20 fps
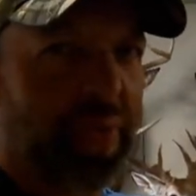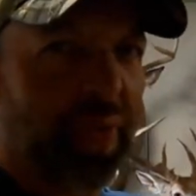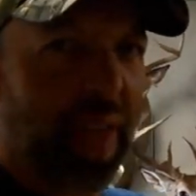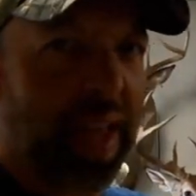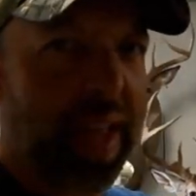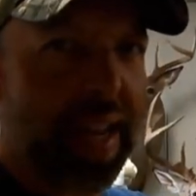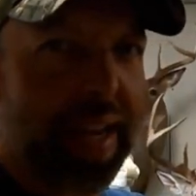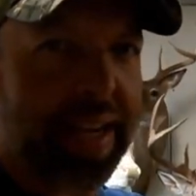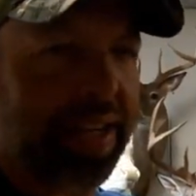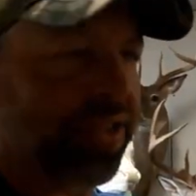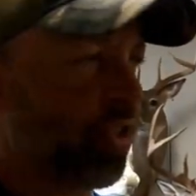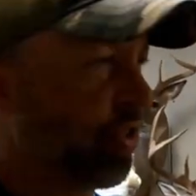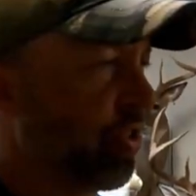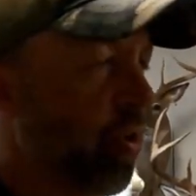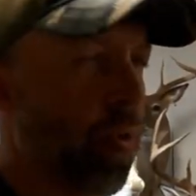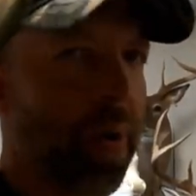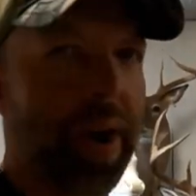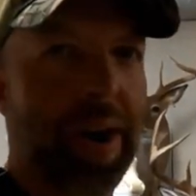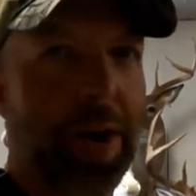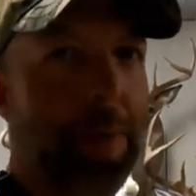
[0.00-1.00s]
you a thing. It's just
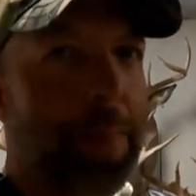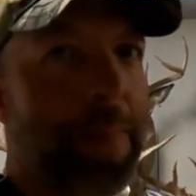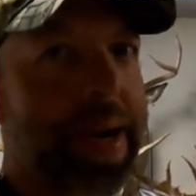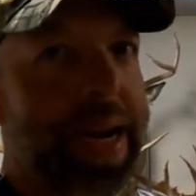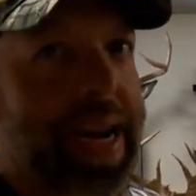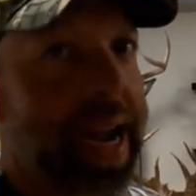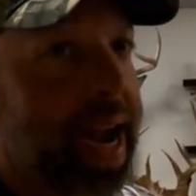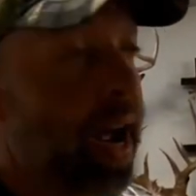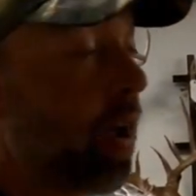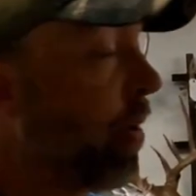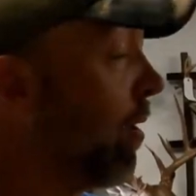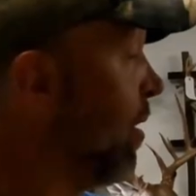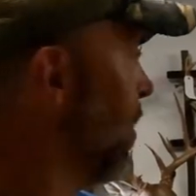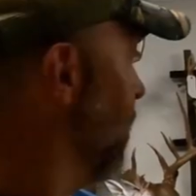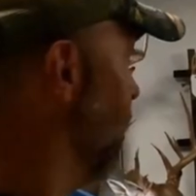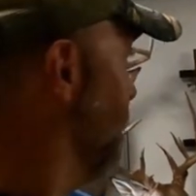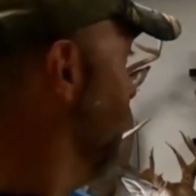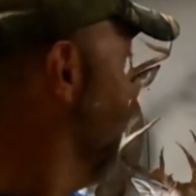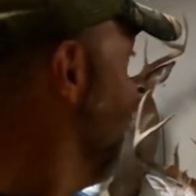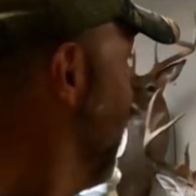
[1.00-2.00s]
going to help me out.
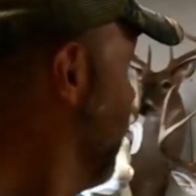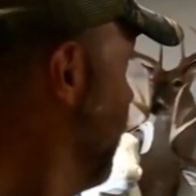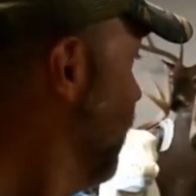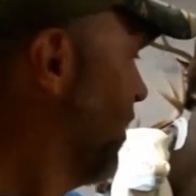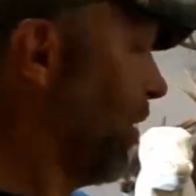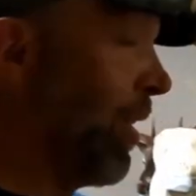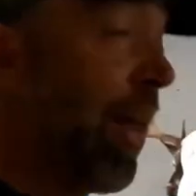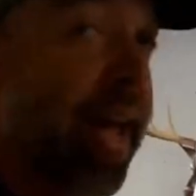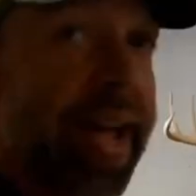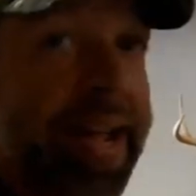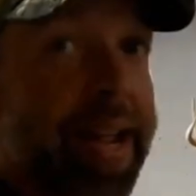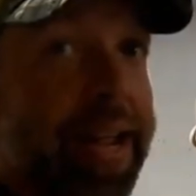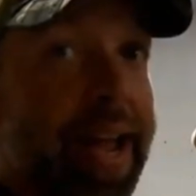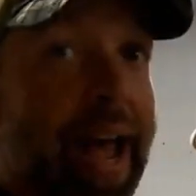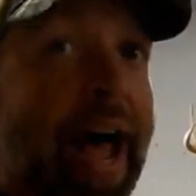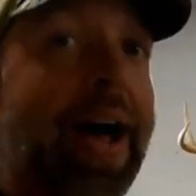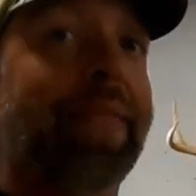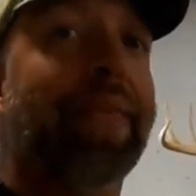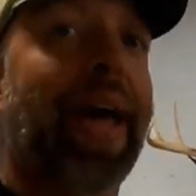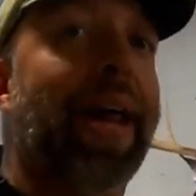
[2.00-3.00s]

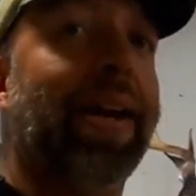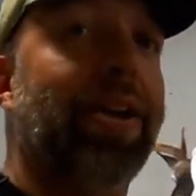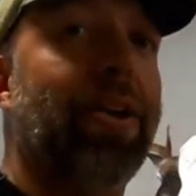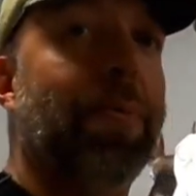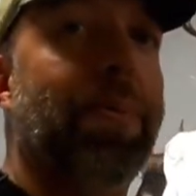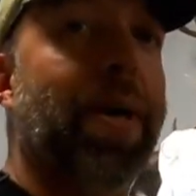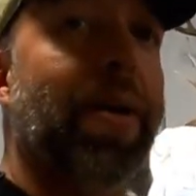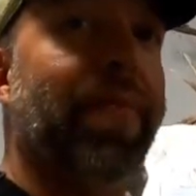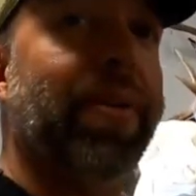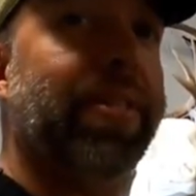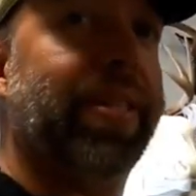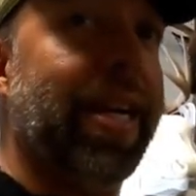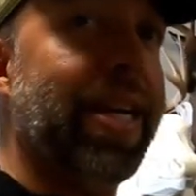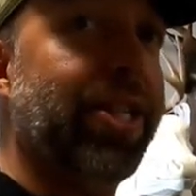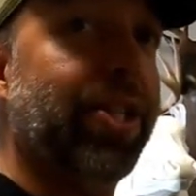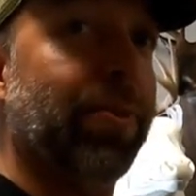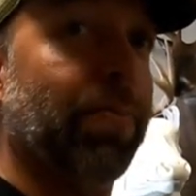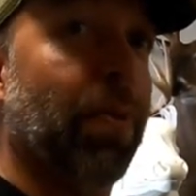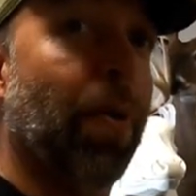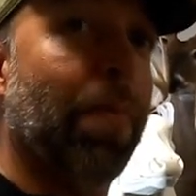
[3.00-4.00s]
Today, I've got a little bit of a
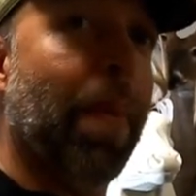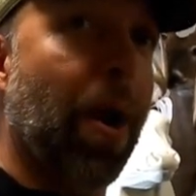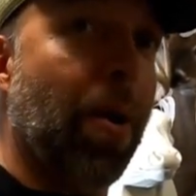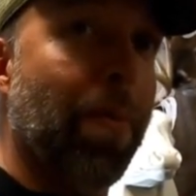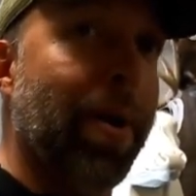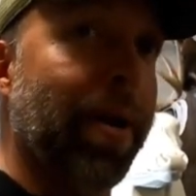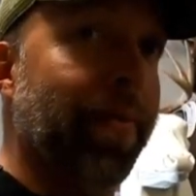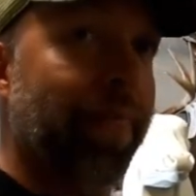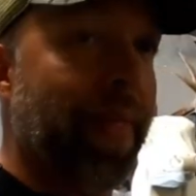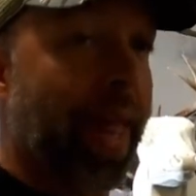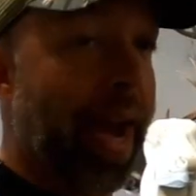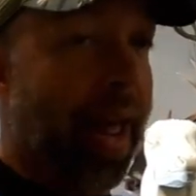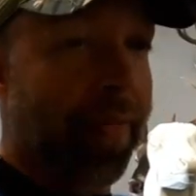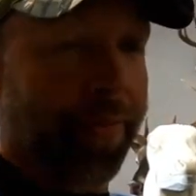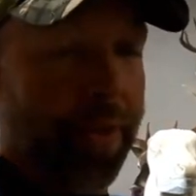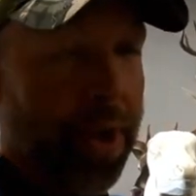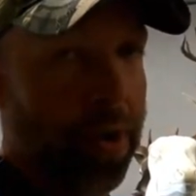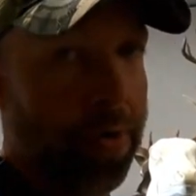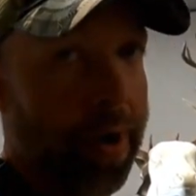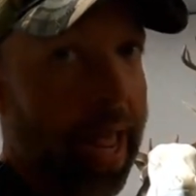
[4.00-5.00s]
teachable moment that
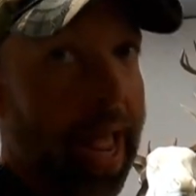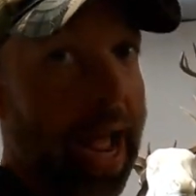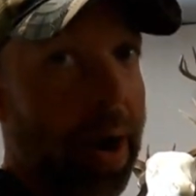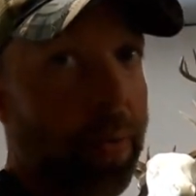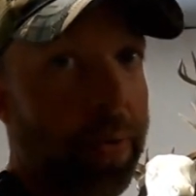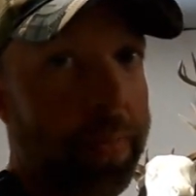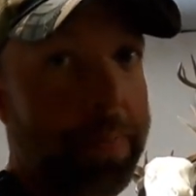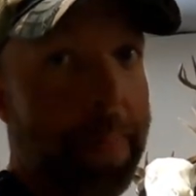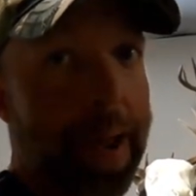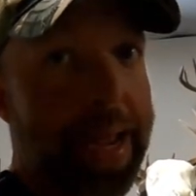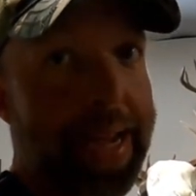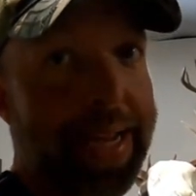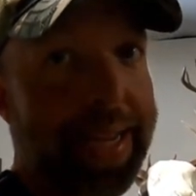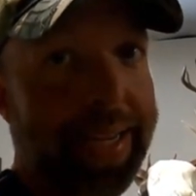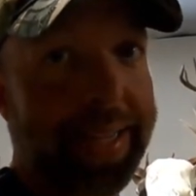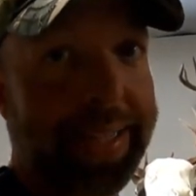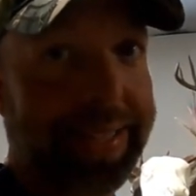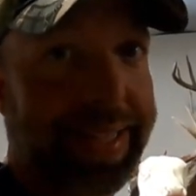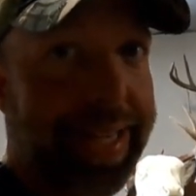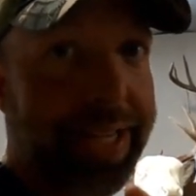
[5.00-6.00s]
I thought I would
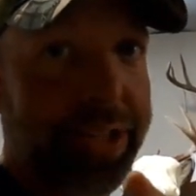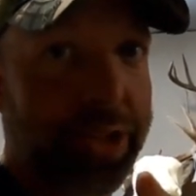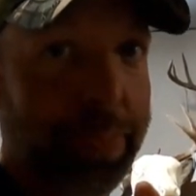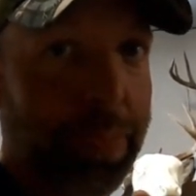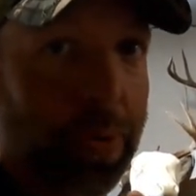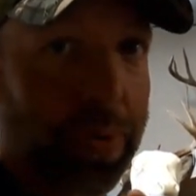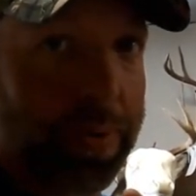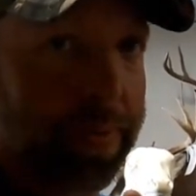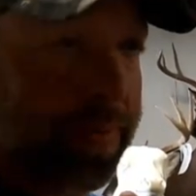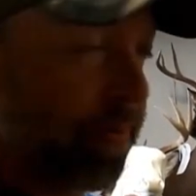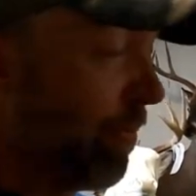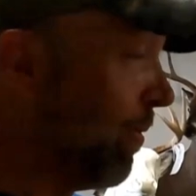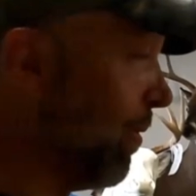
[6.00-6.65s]
make teachable.